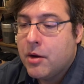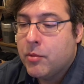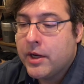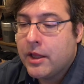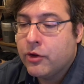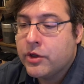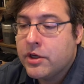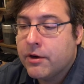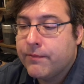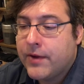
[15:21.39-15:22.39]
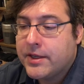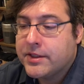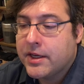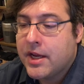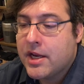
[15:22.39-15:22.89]
When I look in your face,
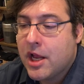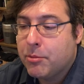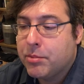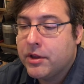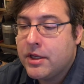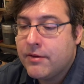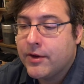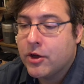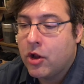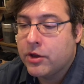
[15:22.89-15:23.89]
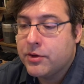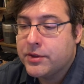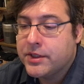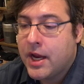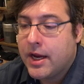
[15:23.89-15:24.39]
I can't help believing all you
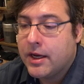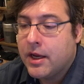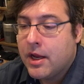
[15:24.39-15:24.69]
say,